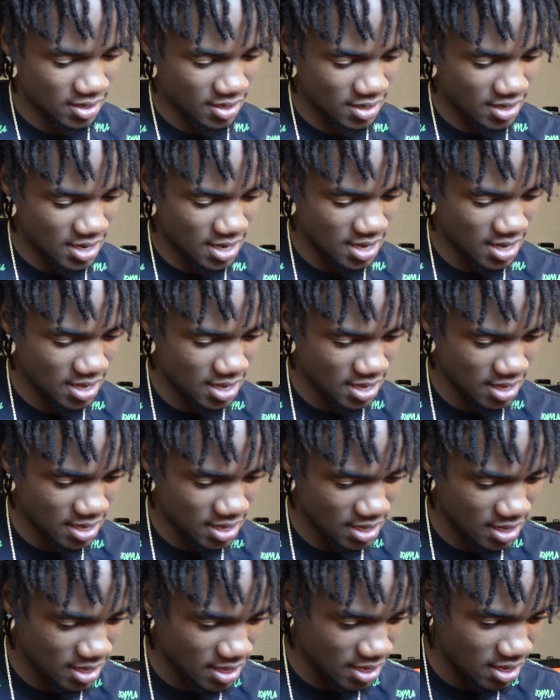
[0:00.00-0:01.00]
And
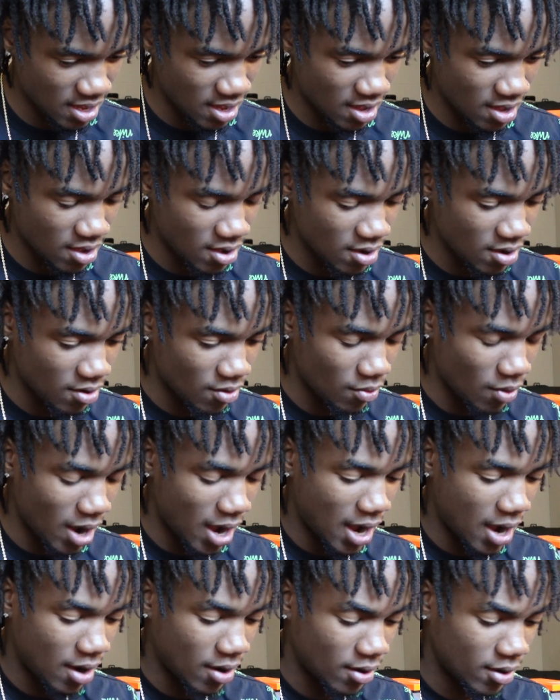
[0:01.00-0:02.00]

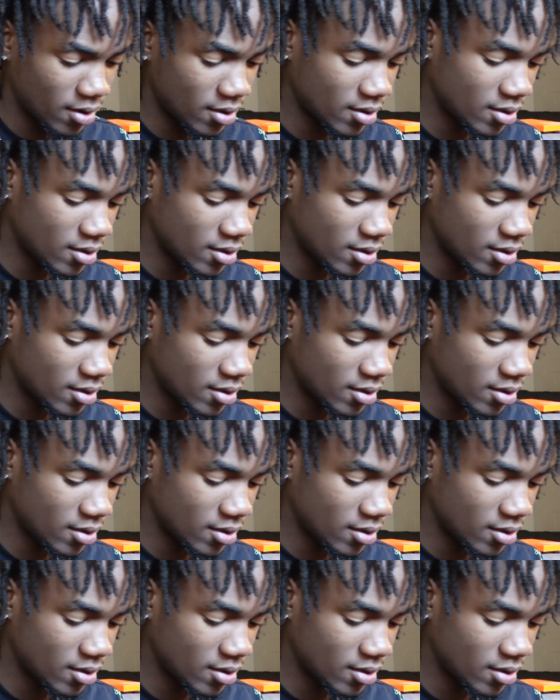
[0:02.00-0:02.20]
wow.